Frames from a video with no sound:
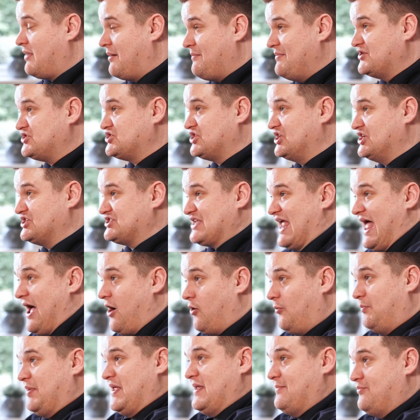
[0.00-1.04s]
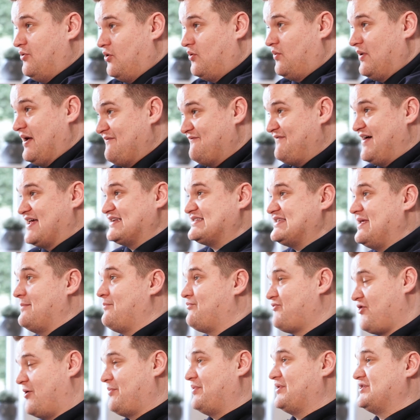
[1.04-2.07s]
My mission is to help people invest in
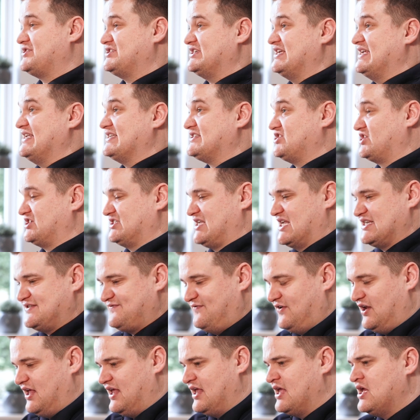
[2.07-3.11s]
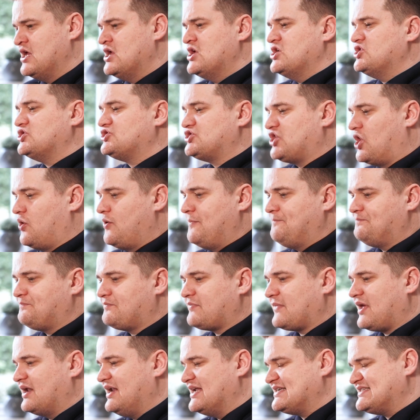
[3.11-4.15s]
property successfully.
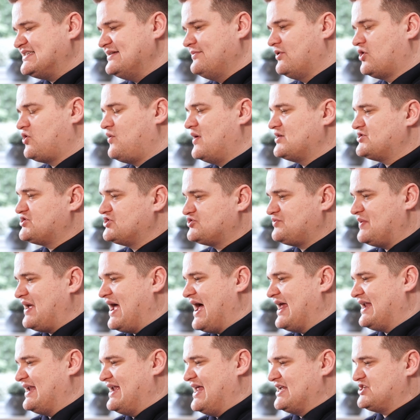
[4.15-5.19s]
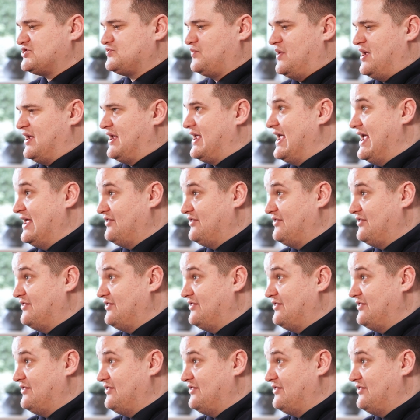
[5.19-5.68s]
So let's see what questions we had last week.